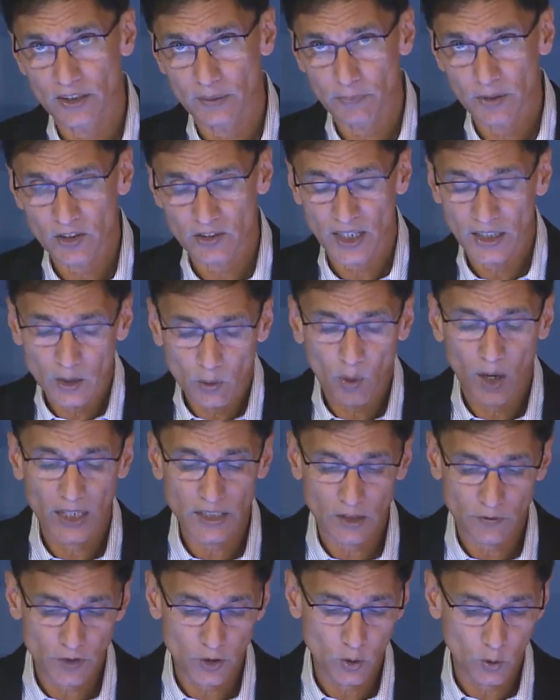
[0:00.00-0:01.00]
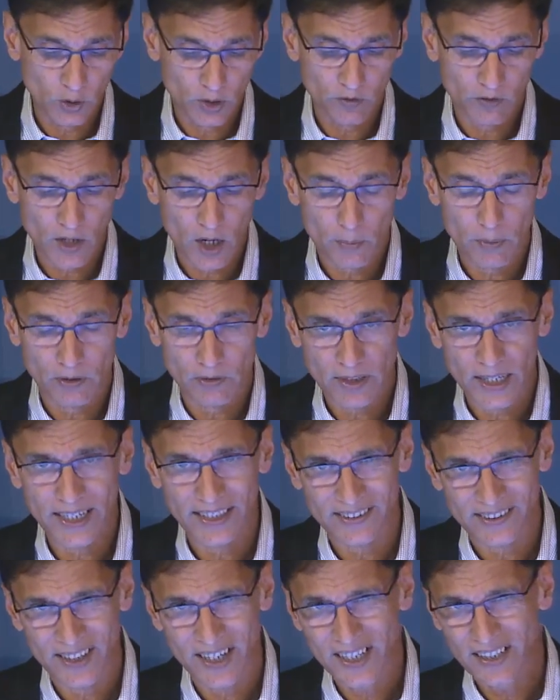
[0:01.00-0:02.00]
Because otherwise, if you don't give carbon
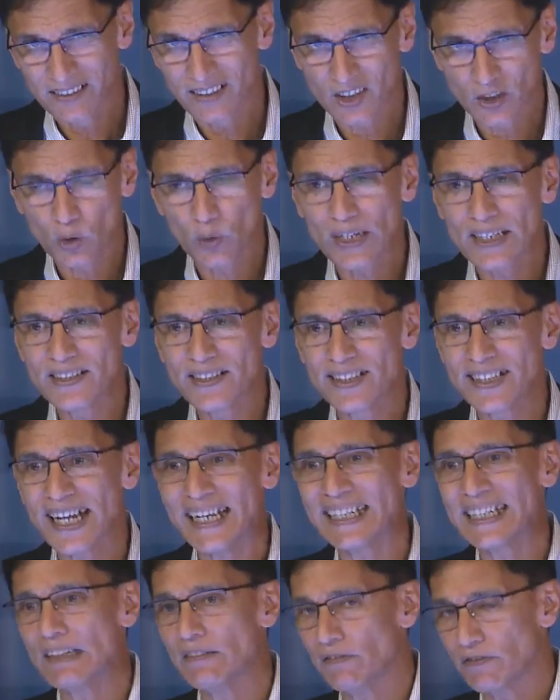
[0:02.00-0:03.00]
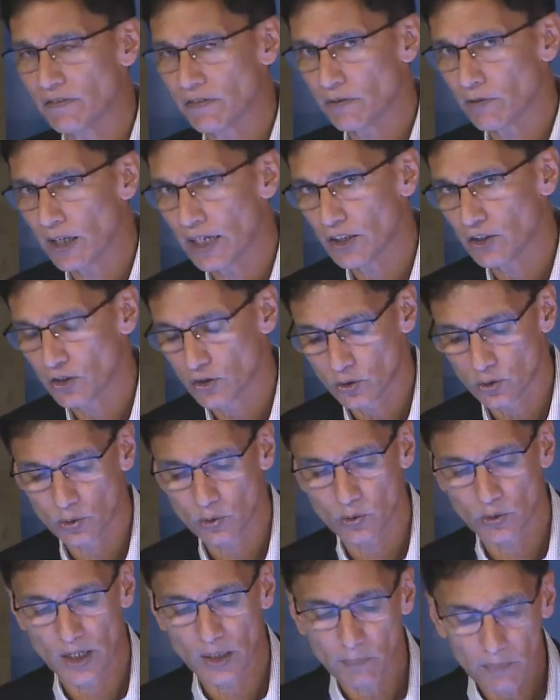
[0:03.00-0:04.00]
credits, there's no incentive, right,
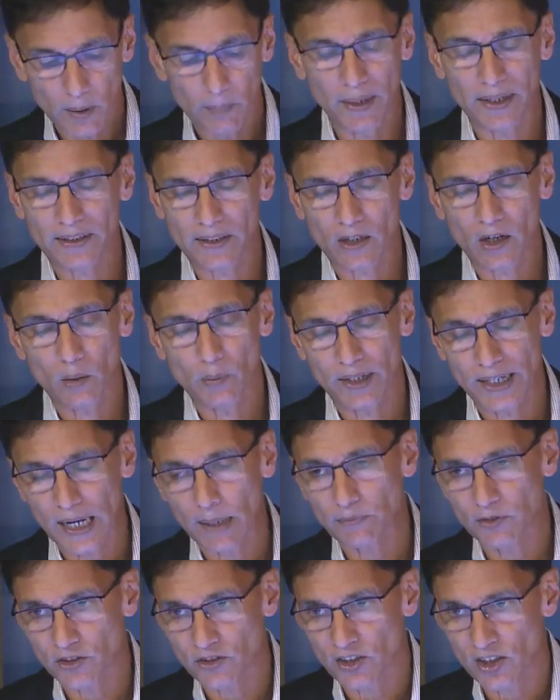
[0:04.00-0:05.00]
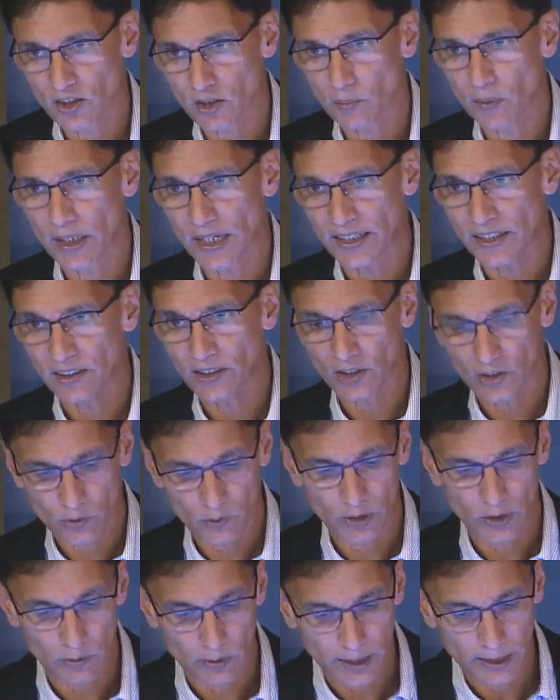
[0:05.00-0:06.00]
to implement a carbon capture system in
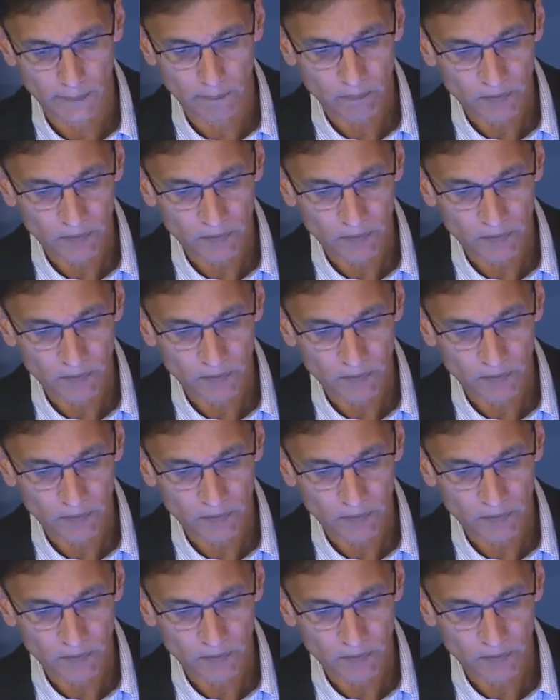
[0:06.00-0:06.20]
industry, right?